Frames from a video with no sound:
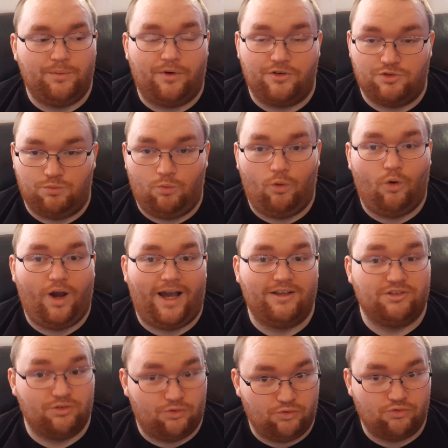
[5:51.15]
whereas War
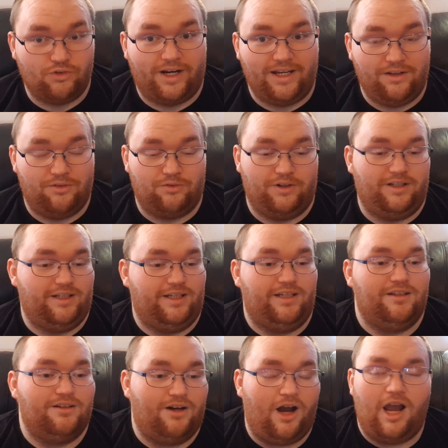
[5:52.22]
has great
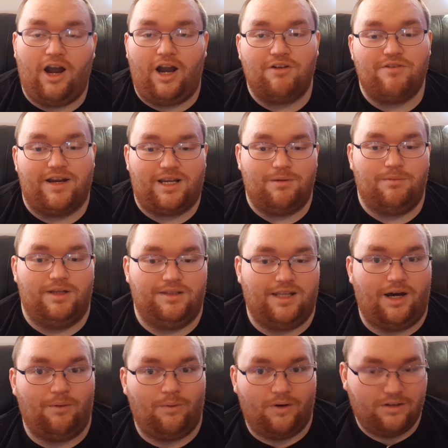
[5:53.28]
3D. I recommend
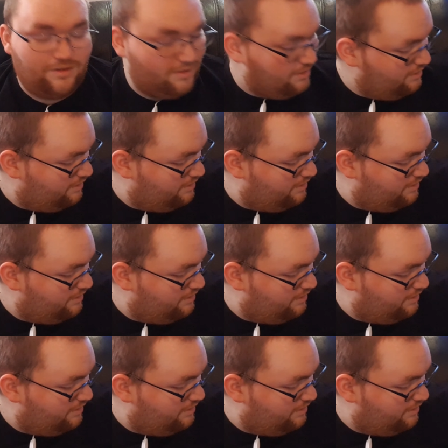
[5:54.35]
that one.